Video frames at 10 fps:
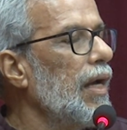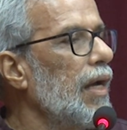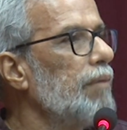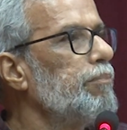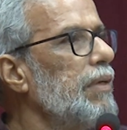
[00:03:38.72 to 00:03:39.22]

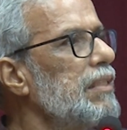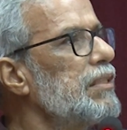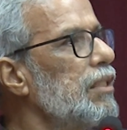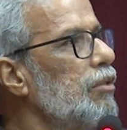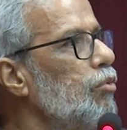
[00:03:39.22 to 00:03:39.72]
a
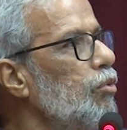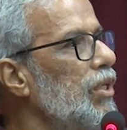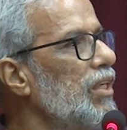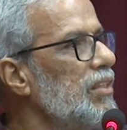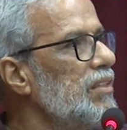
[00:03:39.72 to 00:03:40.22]
person who
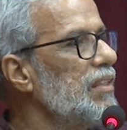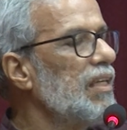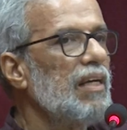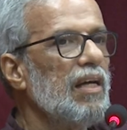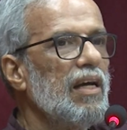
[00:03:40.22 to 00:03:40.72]
is
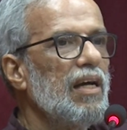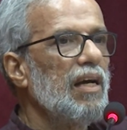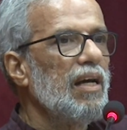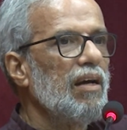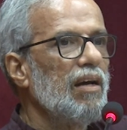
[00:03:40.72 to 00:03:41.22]

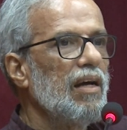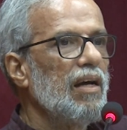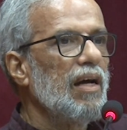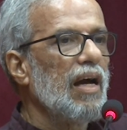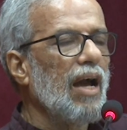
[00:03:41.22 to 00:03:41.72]

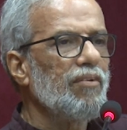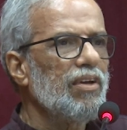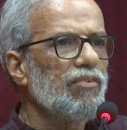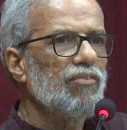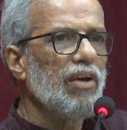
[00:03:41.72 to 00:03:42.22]

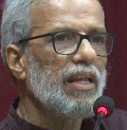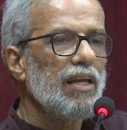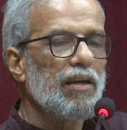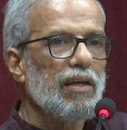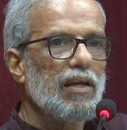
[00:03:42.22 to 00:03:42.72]
having
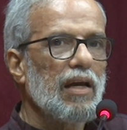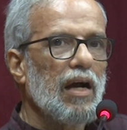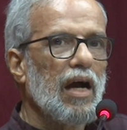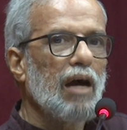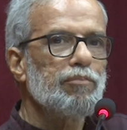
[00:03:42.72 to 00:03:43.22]
very
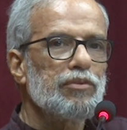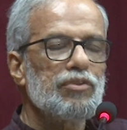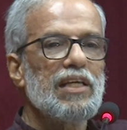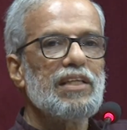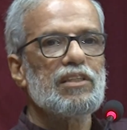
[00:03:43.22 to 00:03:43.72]

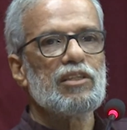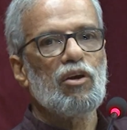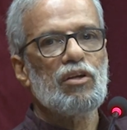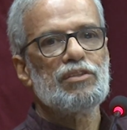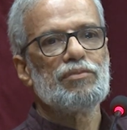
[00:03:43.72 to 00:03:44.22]
up-to-date
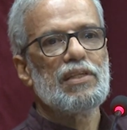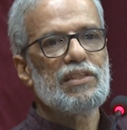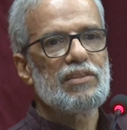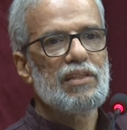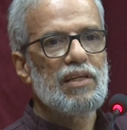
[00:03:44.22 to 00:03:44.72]
knowledge
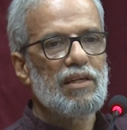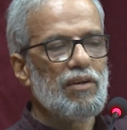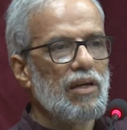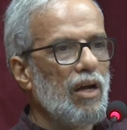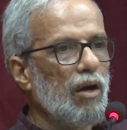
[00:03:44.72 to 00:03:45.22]
base.
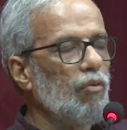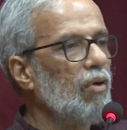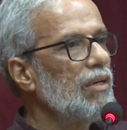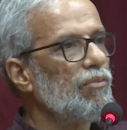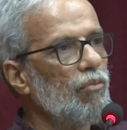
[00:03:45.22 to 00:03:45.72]

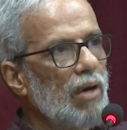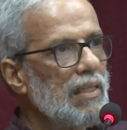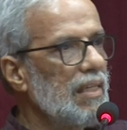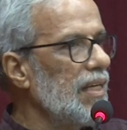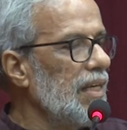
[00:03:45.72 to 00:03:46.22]

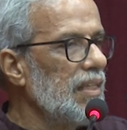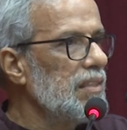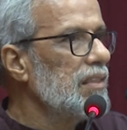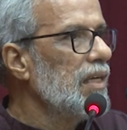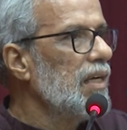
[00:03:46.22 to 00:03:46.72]
One
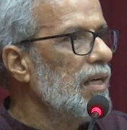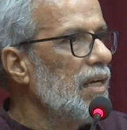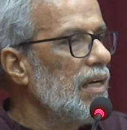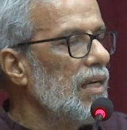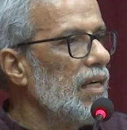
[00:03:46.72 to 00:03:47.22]

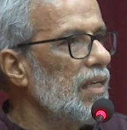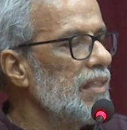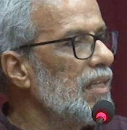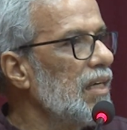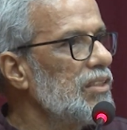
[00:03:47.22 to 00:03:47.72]
is
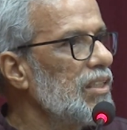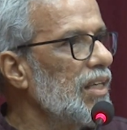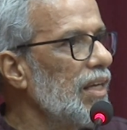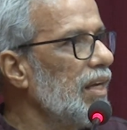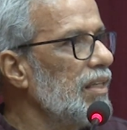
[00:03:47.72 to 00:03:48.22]

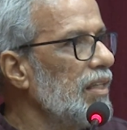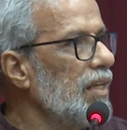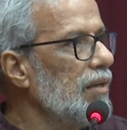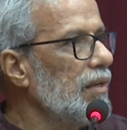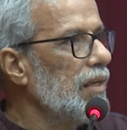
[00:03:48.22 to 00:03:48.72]
indulging in
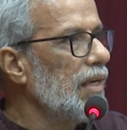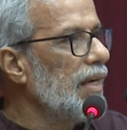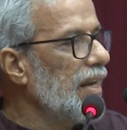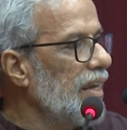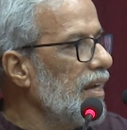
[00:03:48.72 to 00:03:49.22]

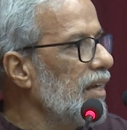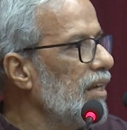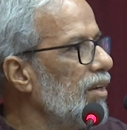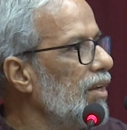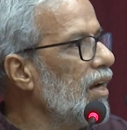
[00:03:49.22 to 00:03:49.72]
the gray
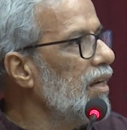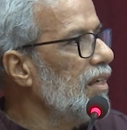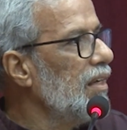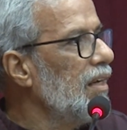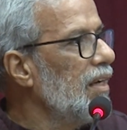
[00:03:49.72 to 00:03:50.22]
area
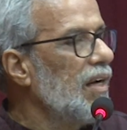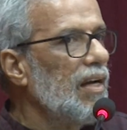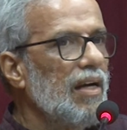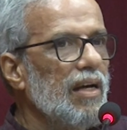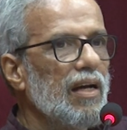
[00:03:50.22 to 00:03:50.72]

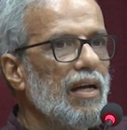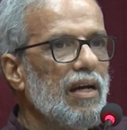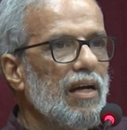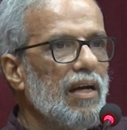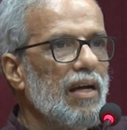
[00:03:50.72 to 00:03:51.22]

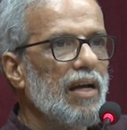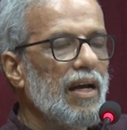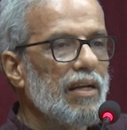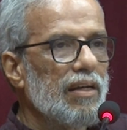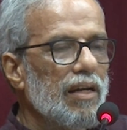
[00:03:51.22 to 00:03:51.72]

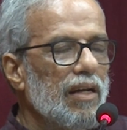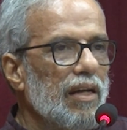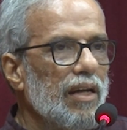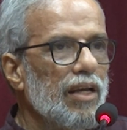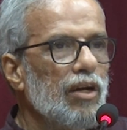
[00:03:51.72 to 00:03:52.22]
and
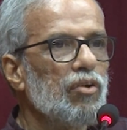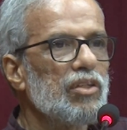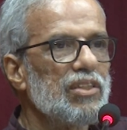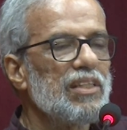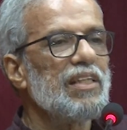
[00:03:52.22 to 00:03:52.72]
he
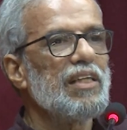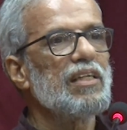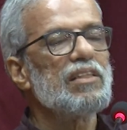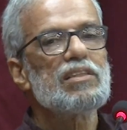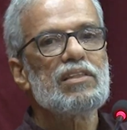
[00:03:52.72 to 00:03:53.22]
or she
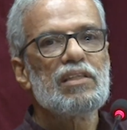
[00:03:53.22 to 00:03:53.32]
is